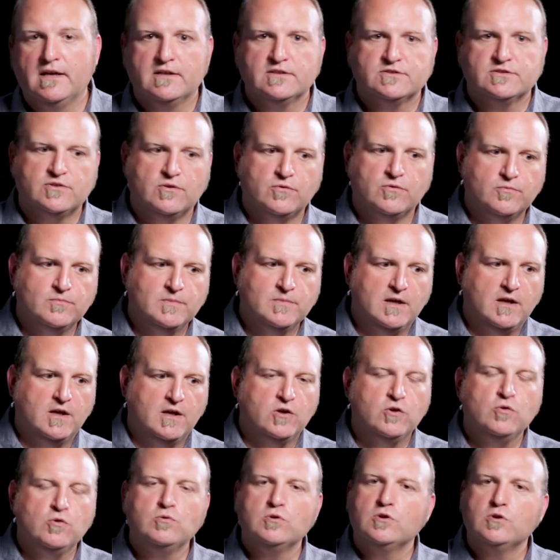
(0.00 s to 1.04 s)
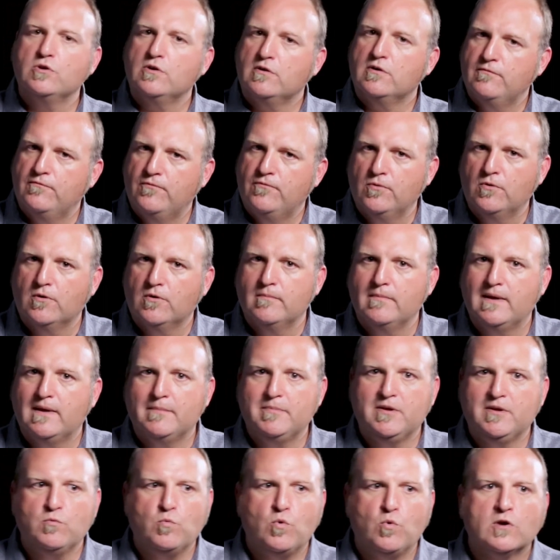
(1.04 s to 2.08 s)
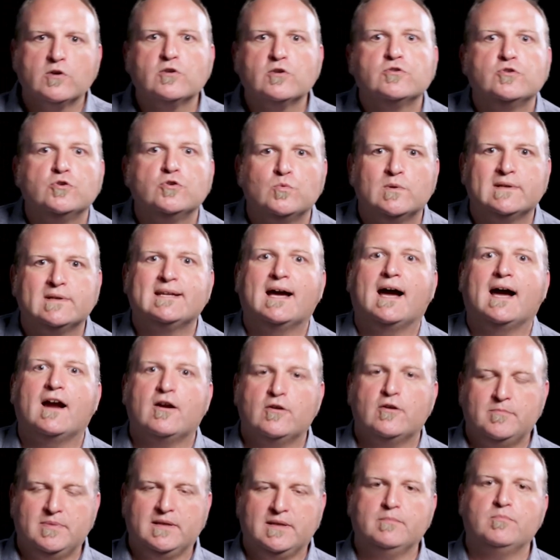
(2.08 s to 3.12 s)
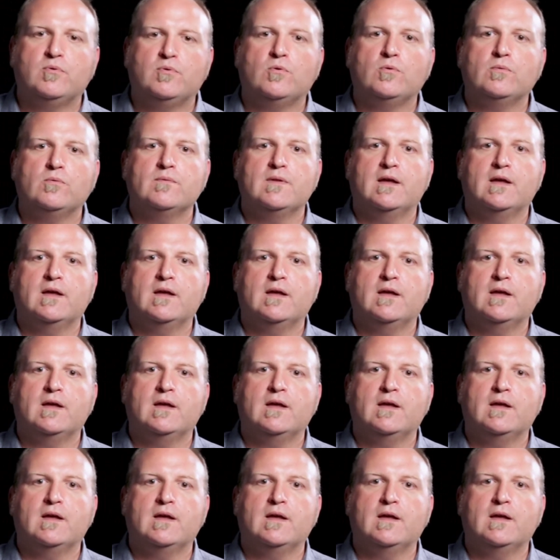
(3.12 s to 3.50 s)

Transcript: So you look for maybe 1 or 2 retired people